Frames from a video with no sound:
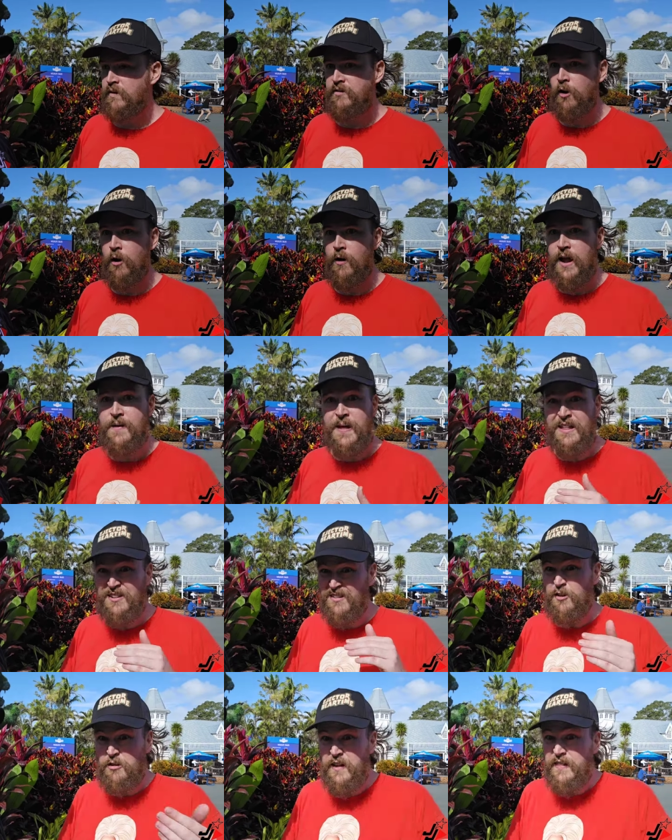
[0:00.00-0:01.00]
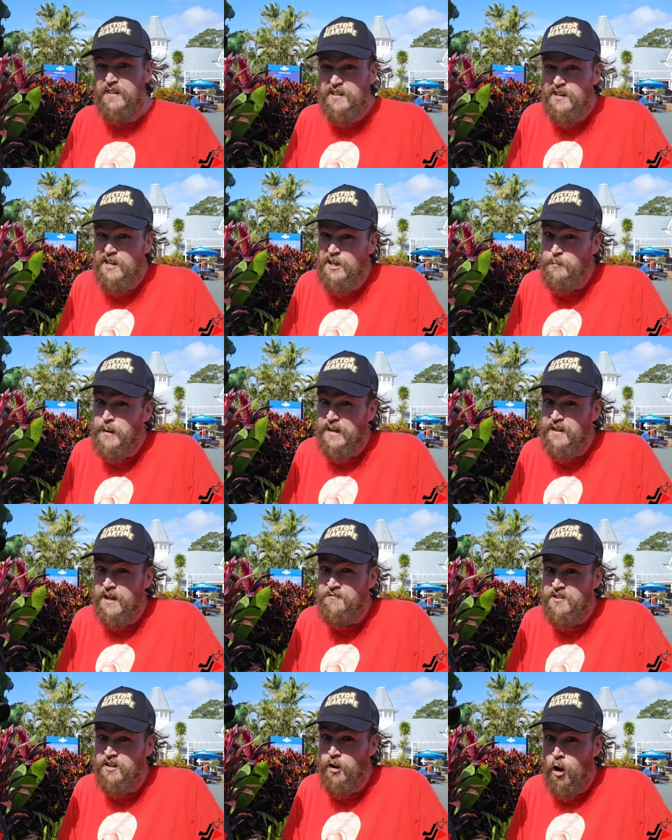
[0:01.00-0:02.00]
So, and I still think there's a little bit
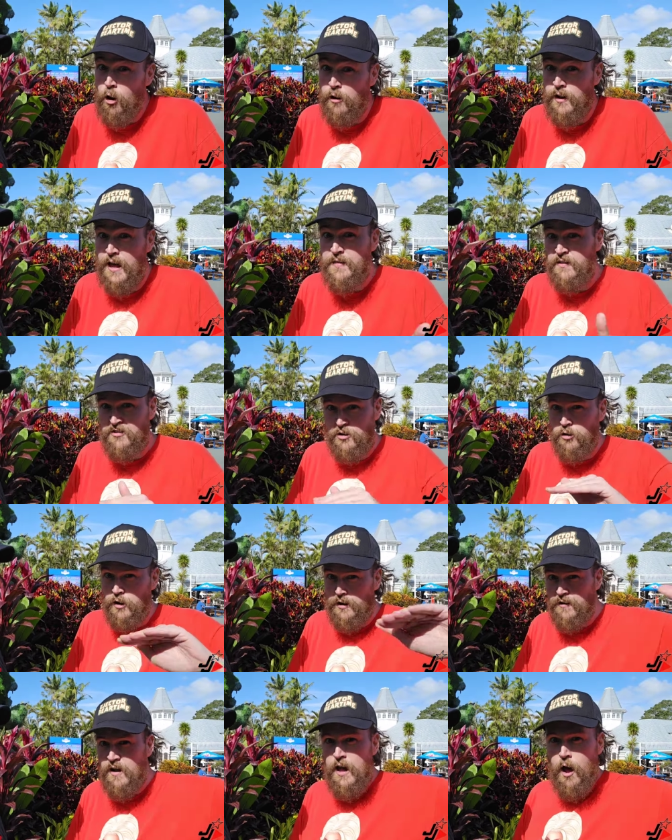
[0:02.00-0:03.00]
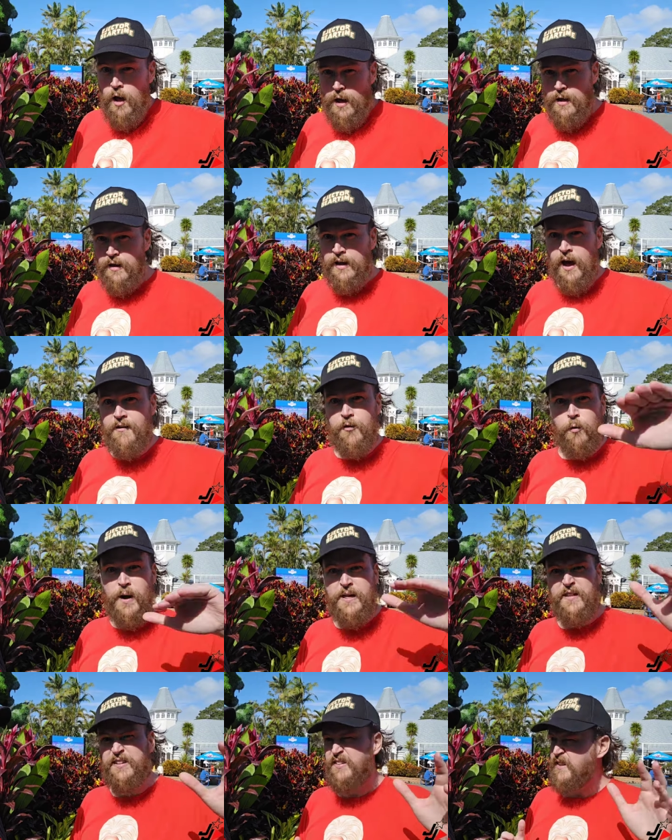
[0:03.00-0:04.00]
left to go. Like, they've still got to cover where
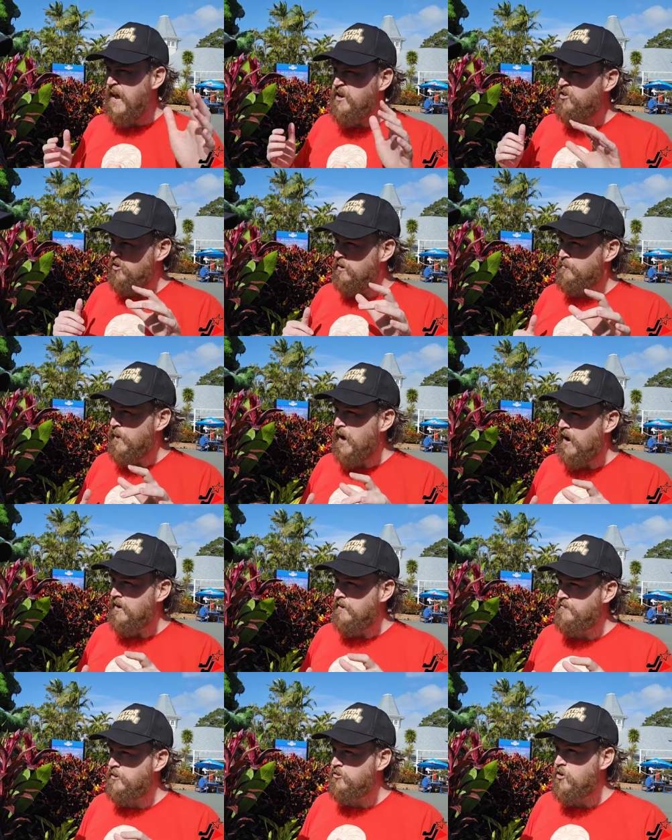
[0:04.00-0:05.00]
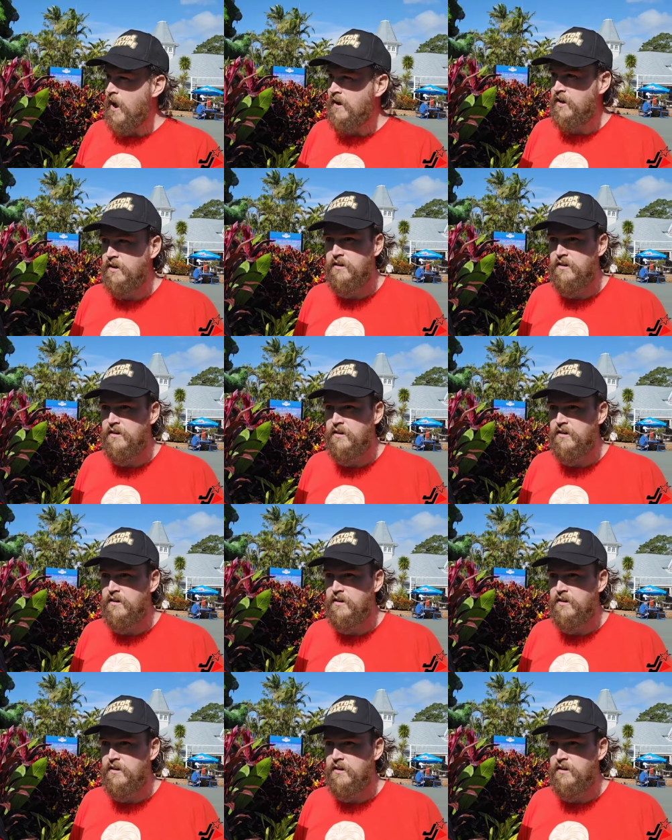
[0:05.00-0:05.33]
the station part of the track is.